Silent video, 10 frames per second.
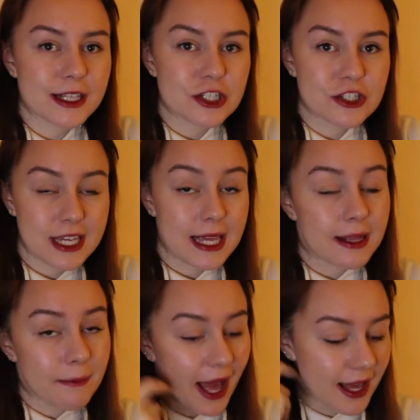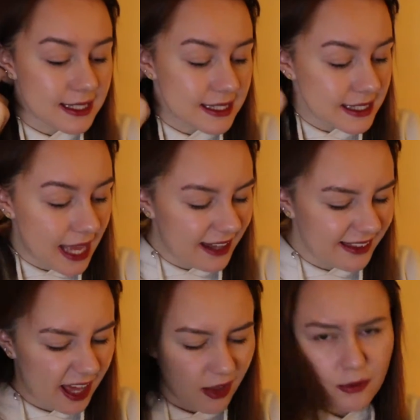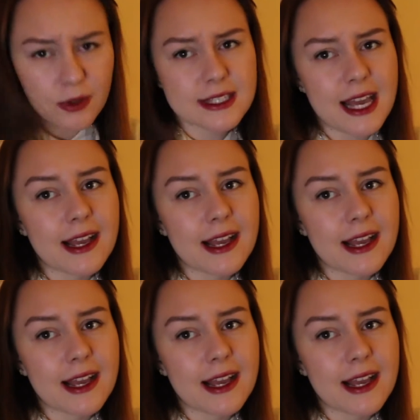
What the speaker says: sheet masks, and they are the ones I